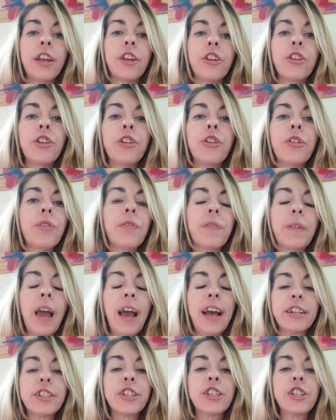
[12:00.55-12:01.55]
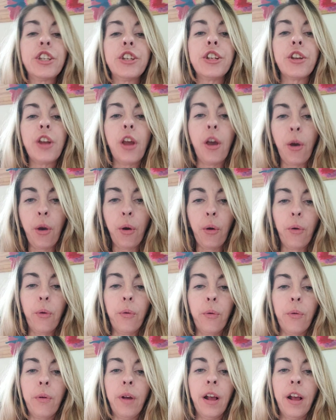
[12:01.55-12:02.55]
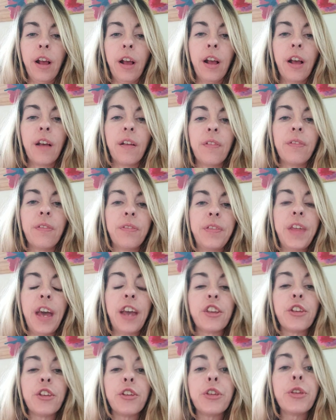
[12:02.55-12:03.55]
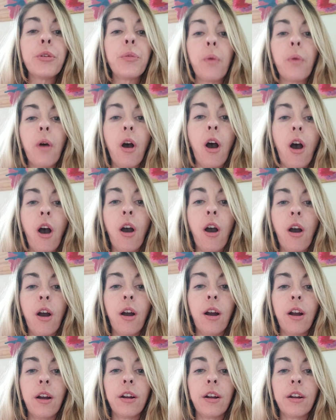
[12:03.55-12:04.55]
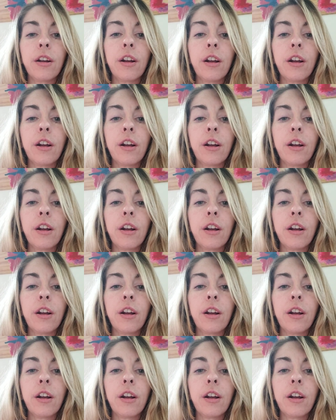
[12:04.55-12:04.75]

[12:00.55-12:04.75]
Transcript: You've got to know that you are